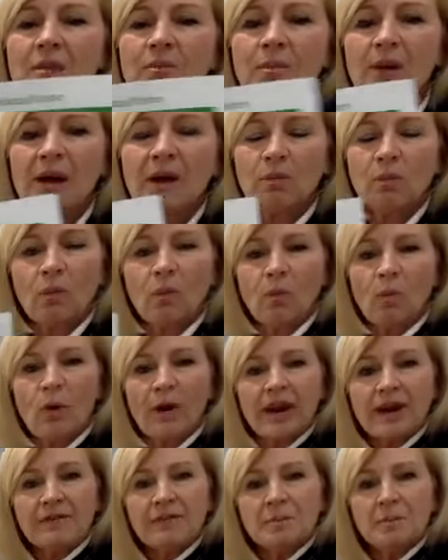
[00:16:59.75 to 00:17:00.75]
but
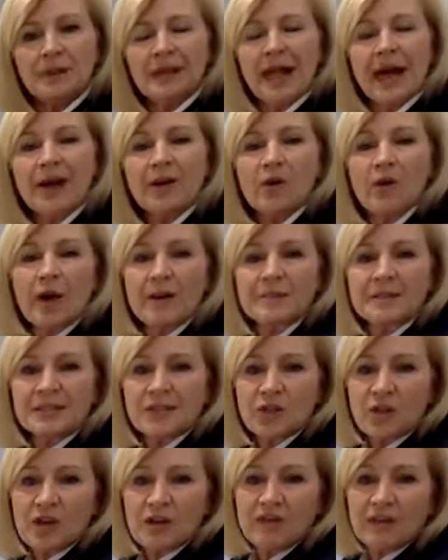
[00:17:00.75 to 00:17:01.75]
whatever platter I'm
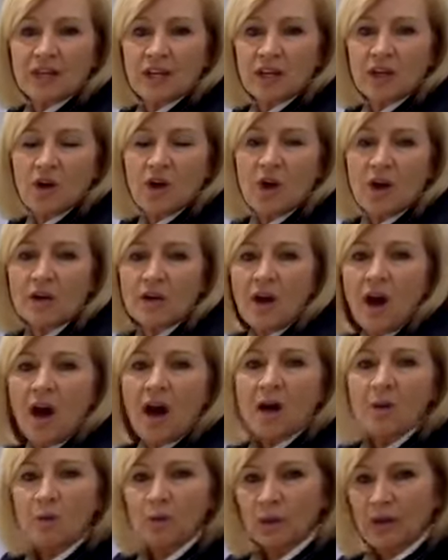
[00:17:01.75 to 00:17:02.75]
serving it on,
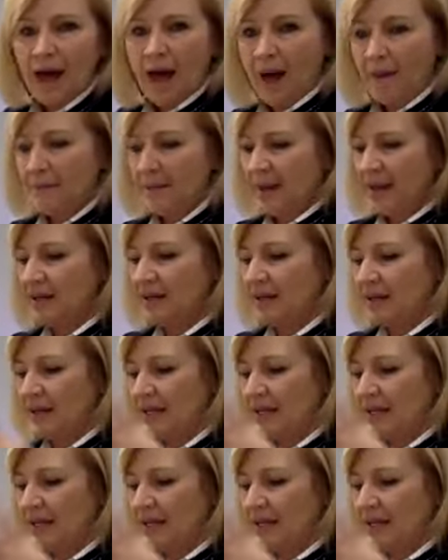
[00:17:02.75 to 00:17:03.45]
I will upend an